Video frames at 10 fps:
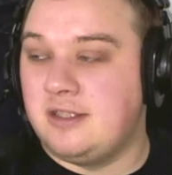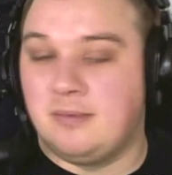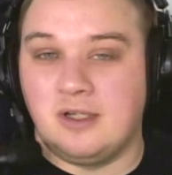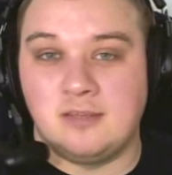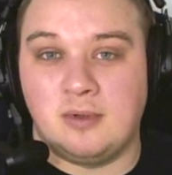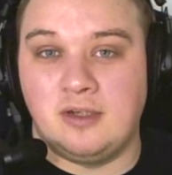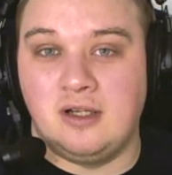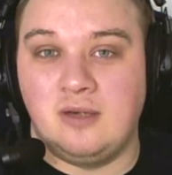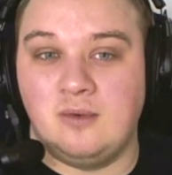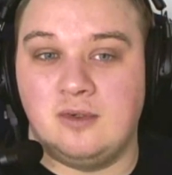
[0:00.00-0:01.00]
you guys probably
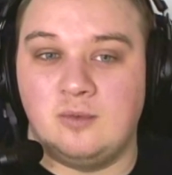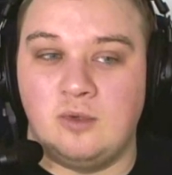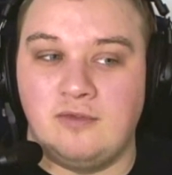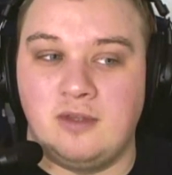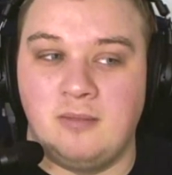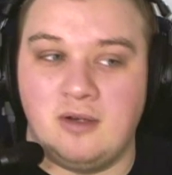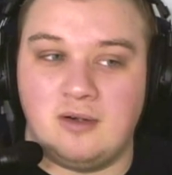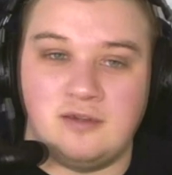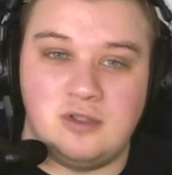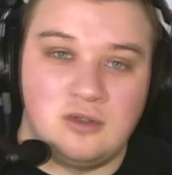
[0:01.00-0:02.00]
know, with the
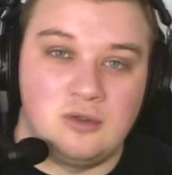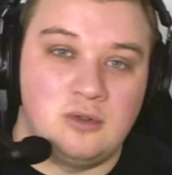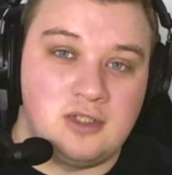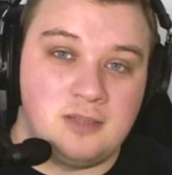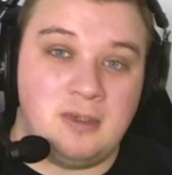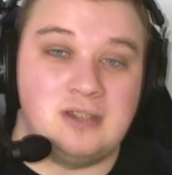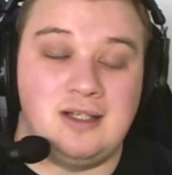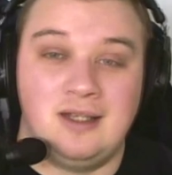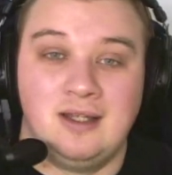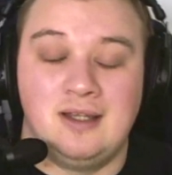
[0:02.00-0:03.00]
Minecraft tutorials
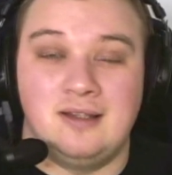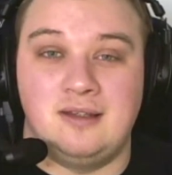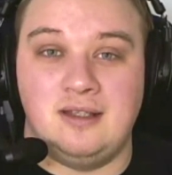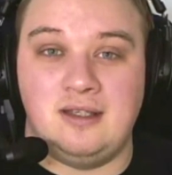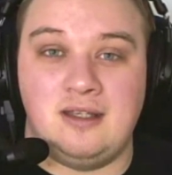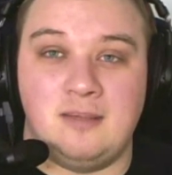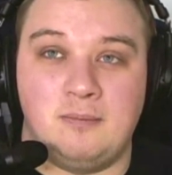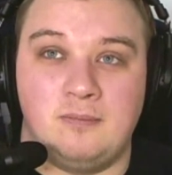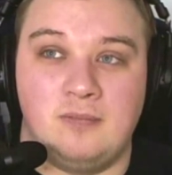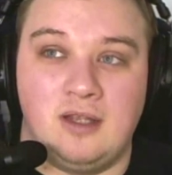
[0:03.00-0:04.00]
especially, the
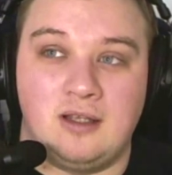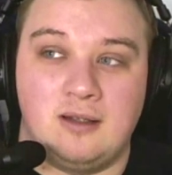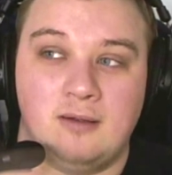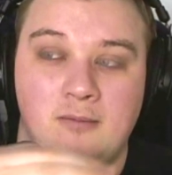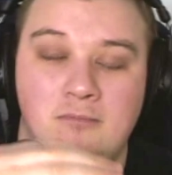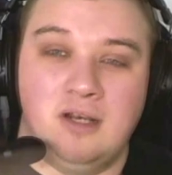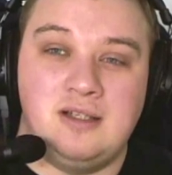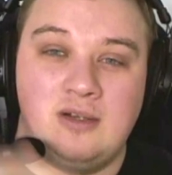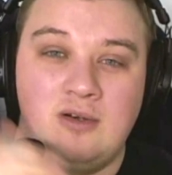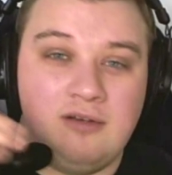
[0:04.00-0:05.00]
like
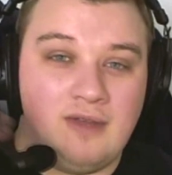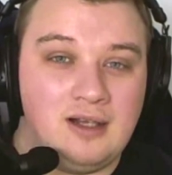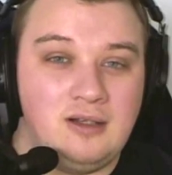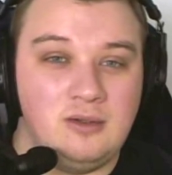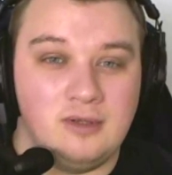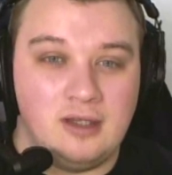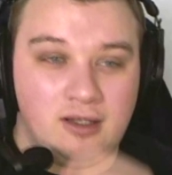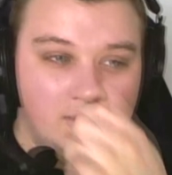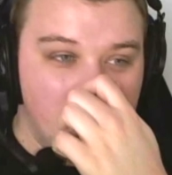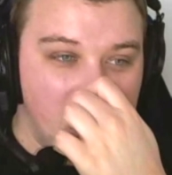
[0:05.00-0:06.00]
monetary value
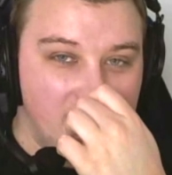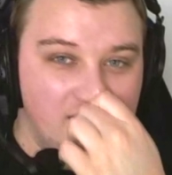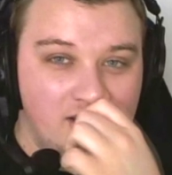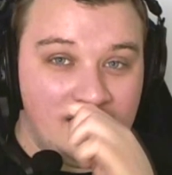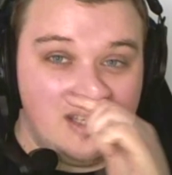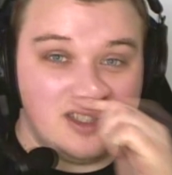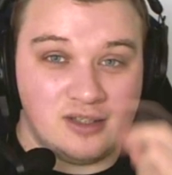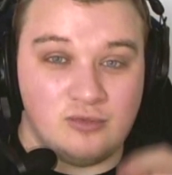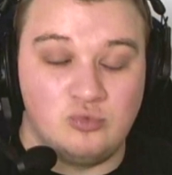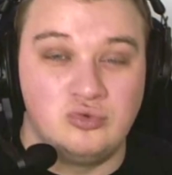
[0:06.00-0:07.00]

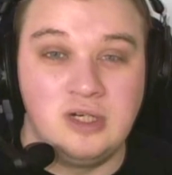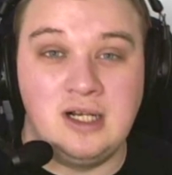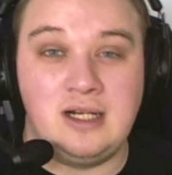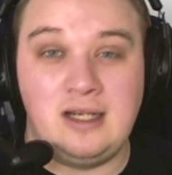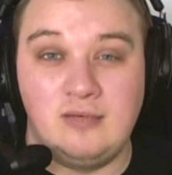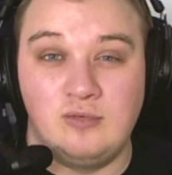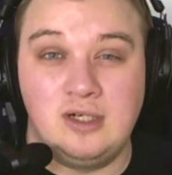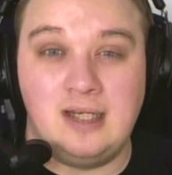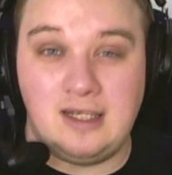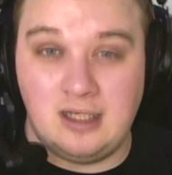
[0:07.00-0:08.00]
is really,
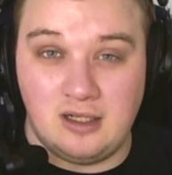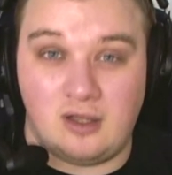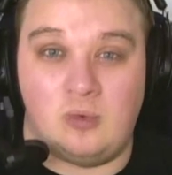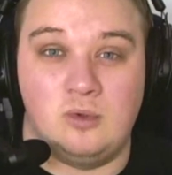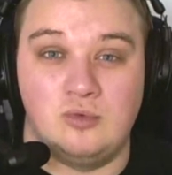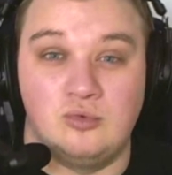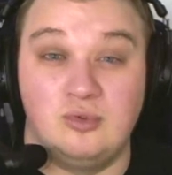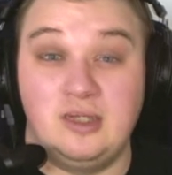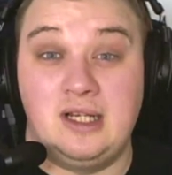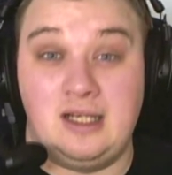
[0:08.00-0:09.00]
really low,
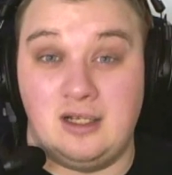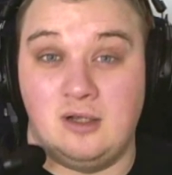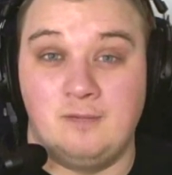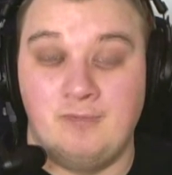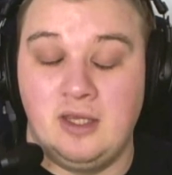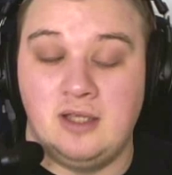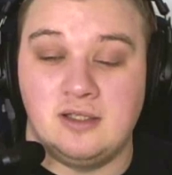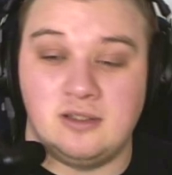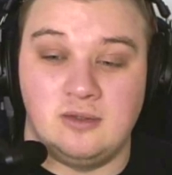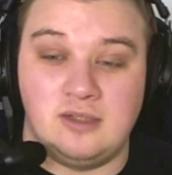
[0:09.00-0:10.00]
really low.
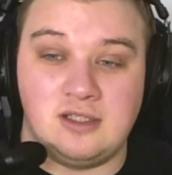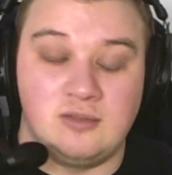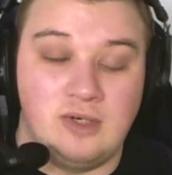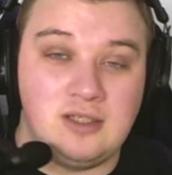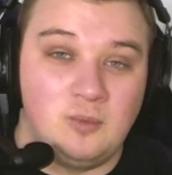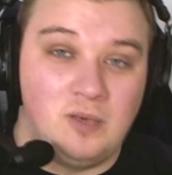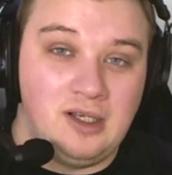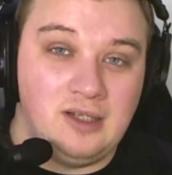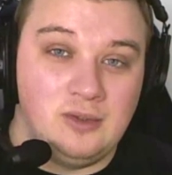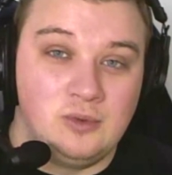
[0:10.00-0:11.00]
So that's the reason
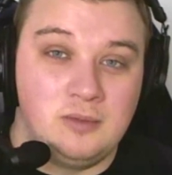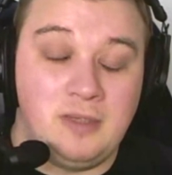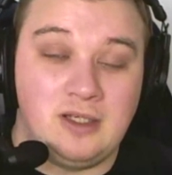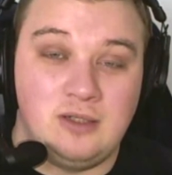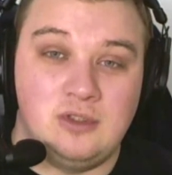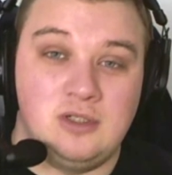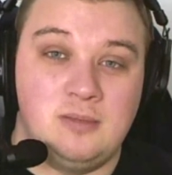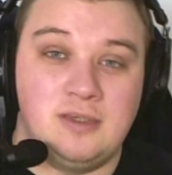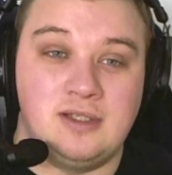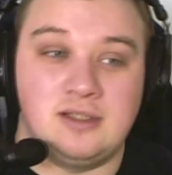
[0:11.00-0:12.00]
why all the big
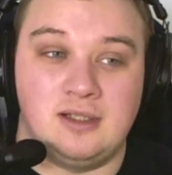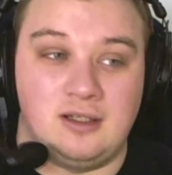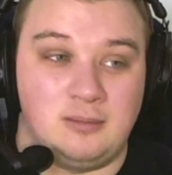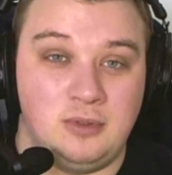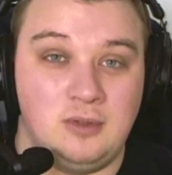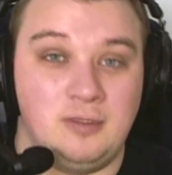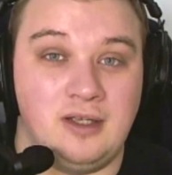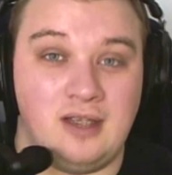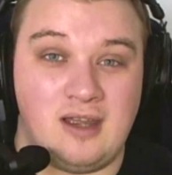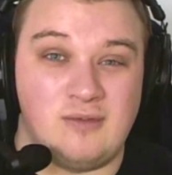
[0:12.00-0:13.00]
YouTubers like
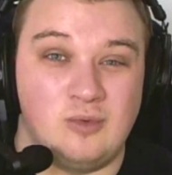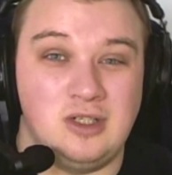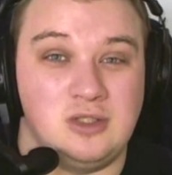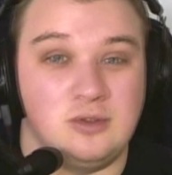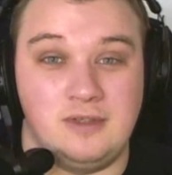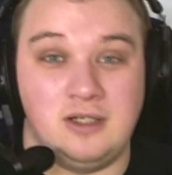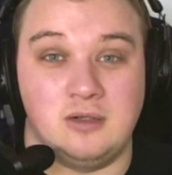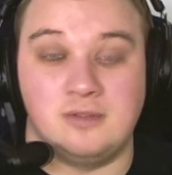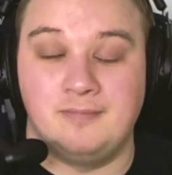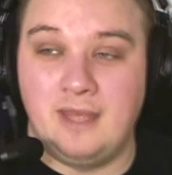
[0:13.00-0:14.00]
PewDiePie have really short videos,